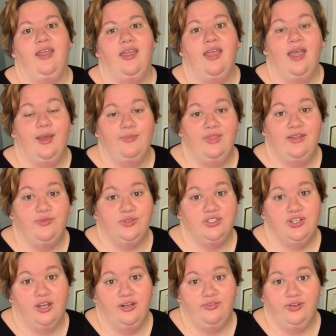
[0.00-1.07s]
I'm thankful to
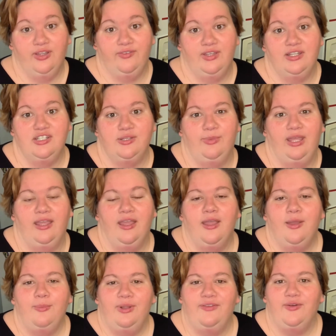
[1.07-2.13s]
God for giving it to me.
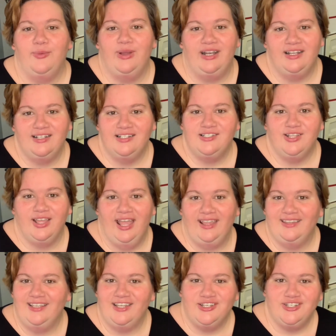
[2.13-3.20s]
But if I waited until I had
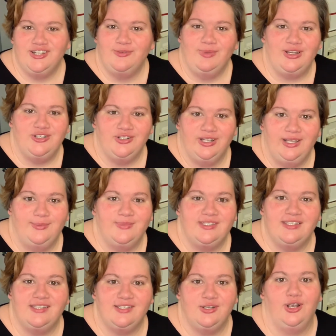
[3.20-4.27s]
the kitchen of my dreams
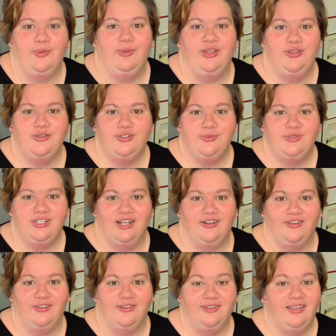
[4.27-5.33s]
to start my YouTube
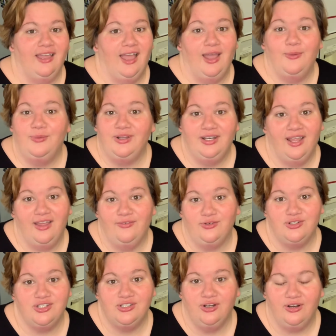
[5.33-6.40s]
channel, I wouldn't ever
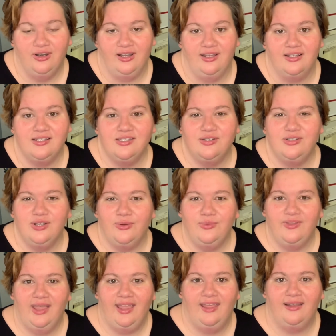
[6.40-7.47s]
start it. So don't
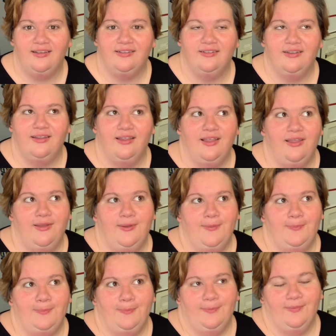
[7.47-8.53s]
let
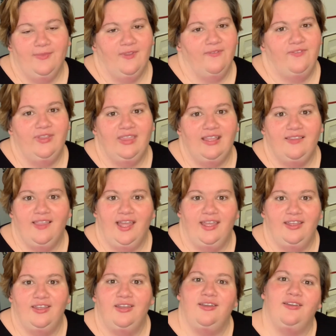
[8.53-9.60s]
feeling like
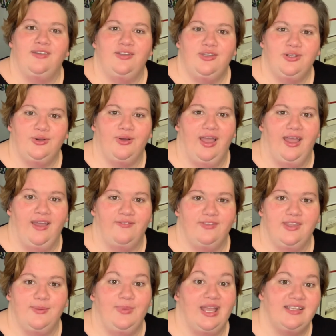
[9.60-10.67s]
you don't have
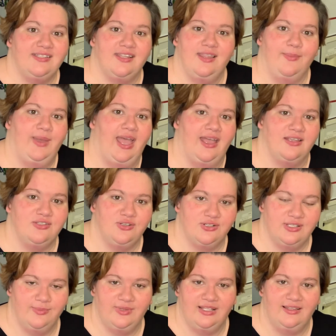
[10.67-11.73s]
the best of the best or
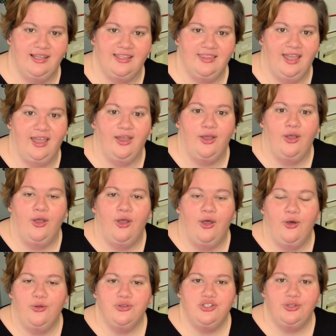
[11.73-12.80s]
something like that
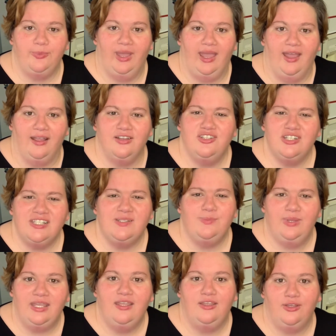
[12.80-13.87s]
hold you back. Just
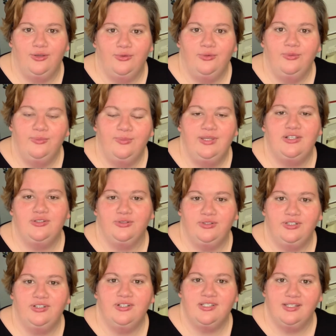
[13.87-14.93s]
be you, be true to
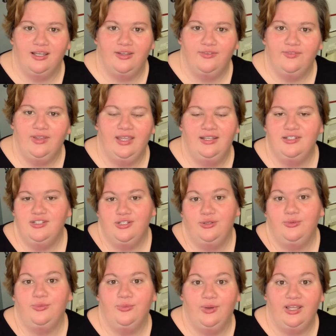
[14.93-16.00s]
yourself, and do
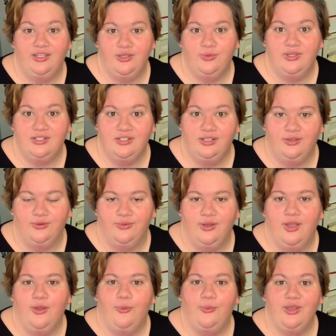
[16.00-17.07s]
what you can do
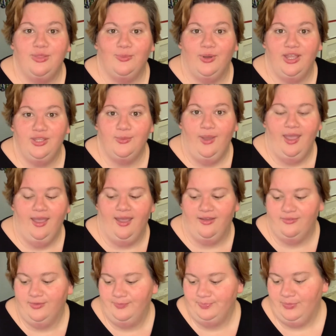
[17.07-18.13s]
with what you
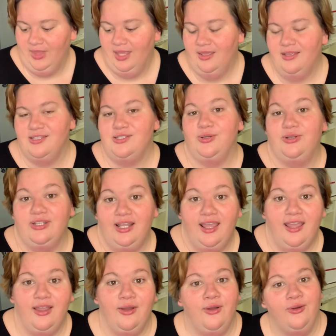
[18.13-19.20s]
have. So
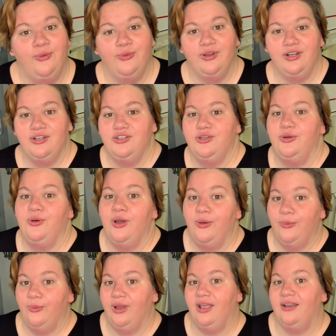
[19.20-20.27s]
today we're gonna do
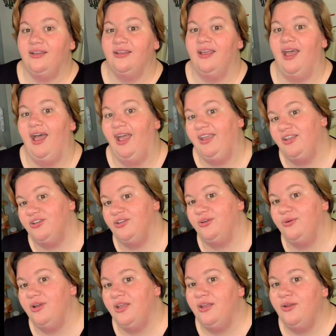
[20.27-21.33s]
what I can do
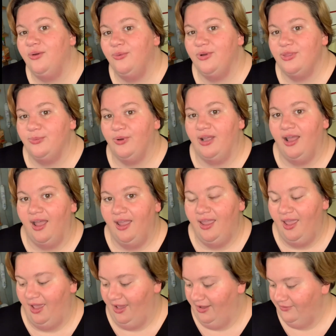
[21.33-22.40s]
with what I
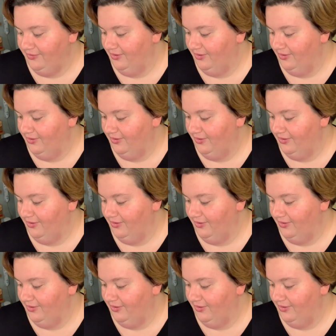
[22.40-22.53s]
have,